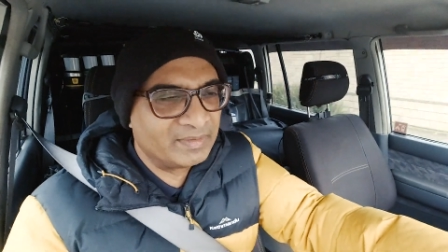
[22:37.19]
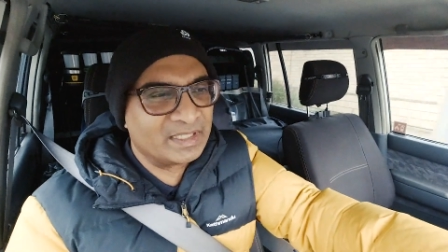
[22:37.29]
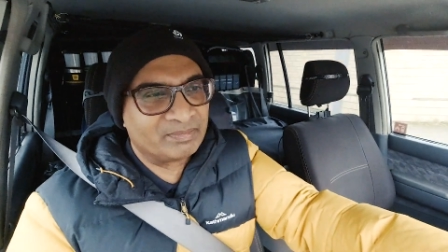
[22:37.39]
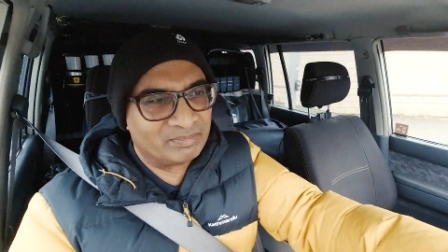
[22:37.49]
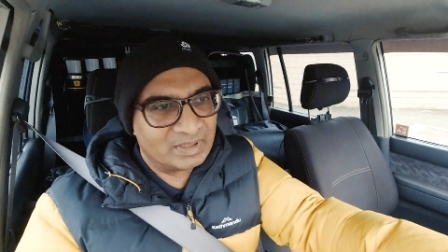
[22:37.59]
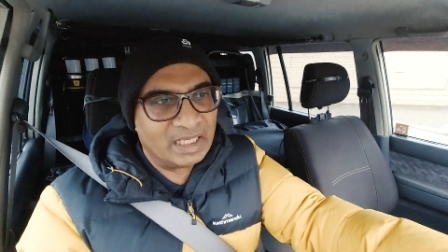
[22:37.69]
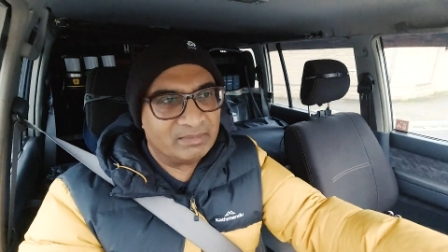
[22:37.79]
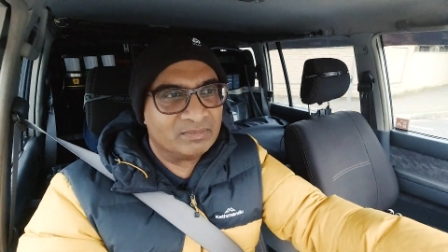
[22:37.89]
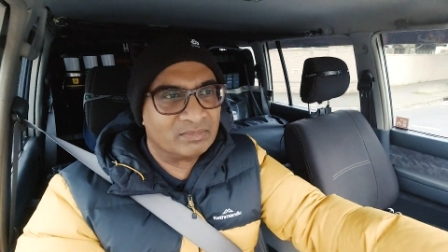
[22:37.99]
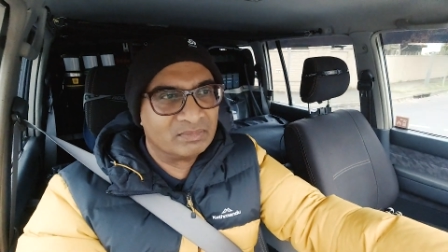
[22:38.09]
which
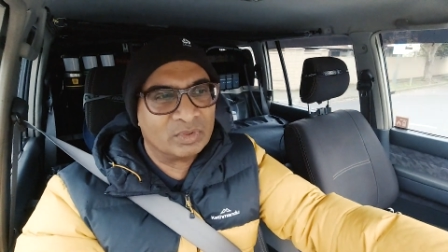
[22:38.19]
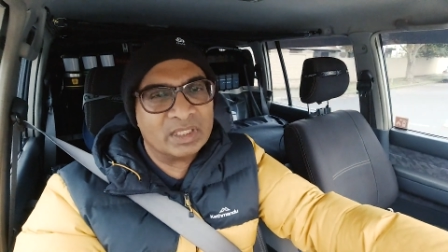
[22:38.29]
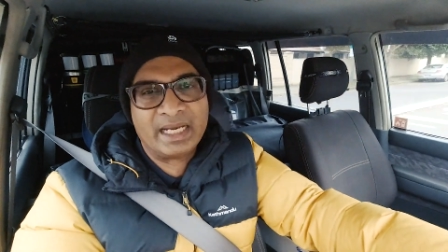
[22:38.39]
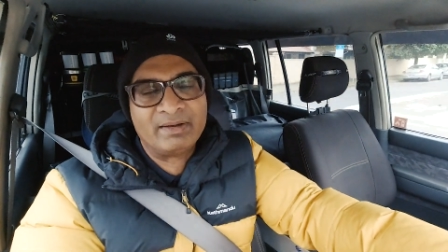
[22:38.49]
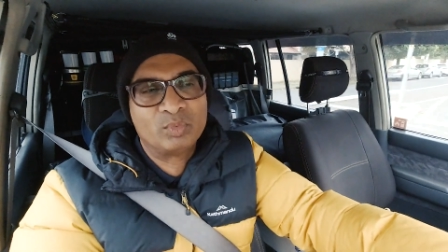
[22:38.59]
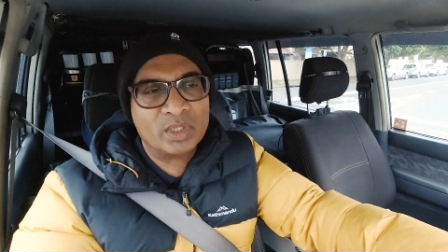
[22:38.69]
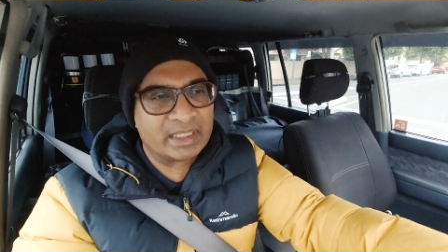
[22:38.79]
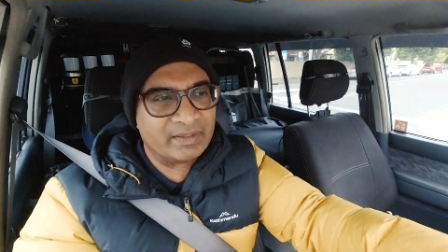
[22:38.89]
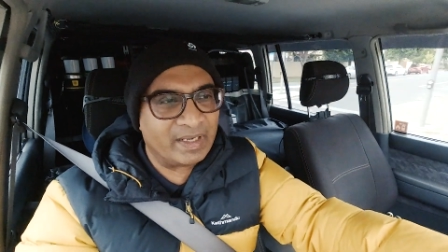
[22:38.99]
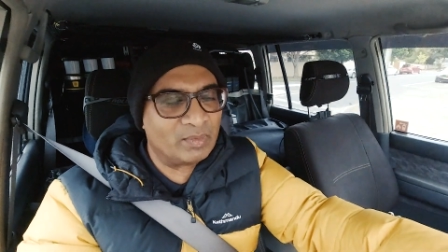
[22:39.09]
wouldn't have
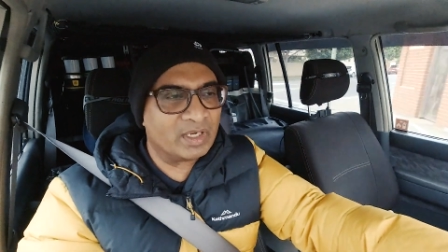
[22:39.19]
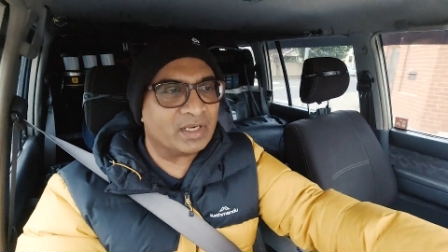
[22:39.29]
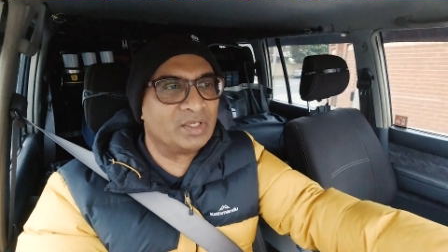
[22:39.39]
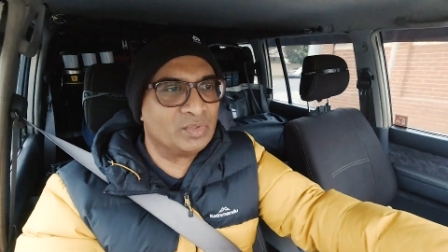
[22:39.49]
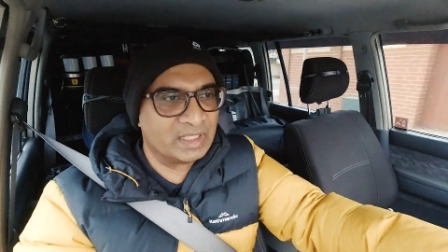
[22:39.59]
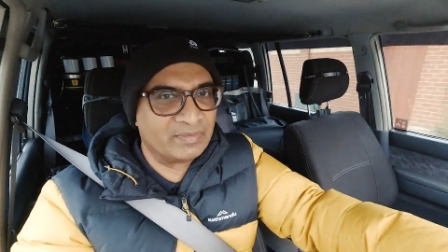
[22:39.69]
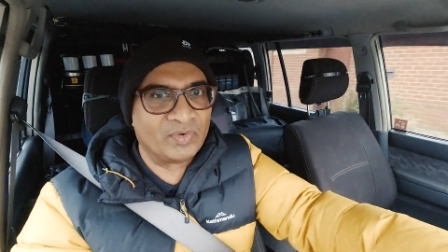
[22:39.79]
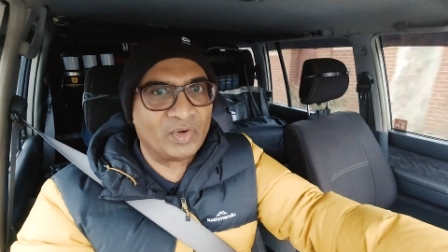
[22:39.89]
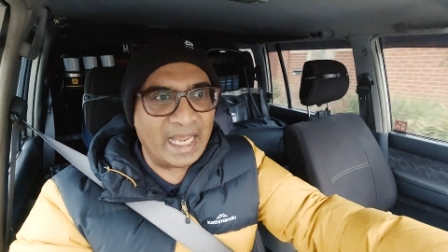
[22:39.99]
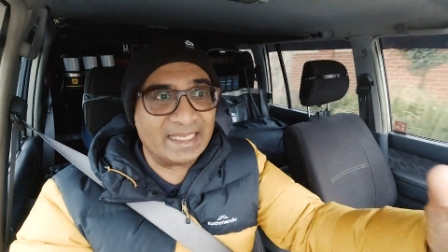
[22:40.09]
worked if I wanted to use it
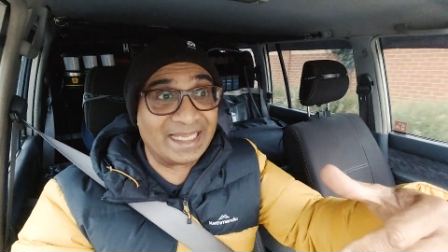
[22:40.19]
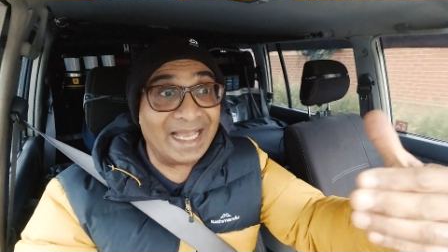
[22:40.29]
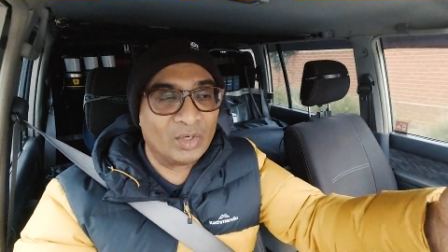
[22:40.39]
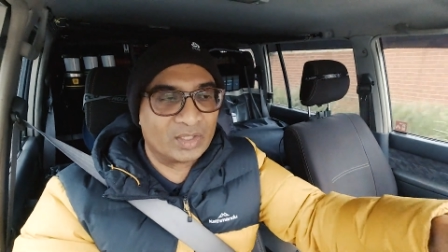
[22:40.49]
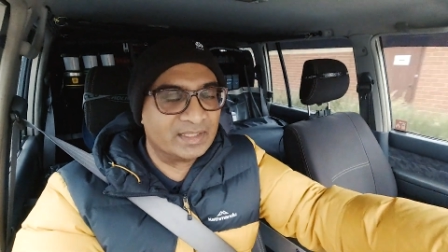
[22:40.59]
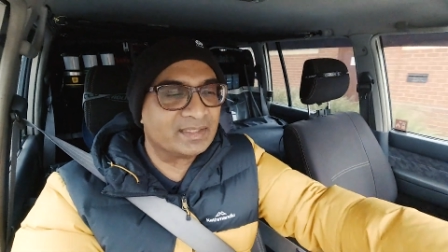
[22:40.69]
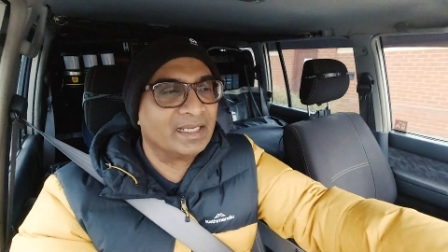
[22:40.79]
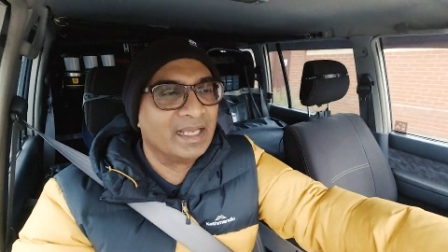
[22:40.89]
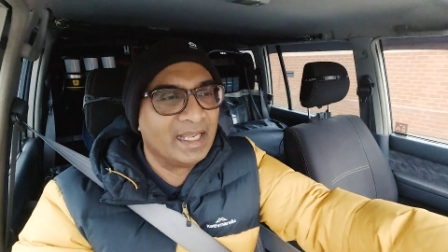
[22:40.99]
as air lockers.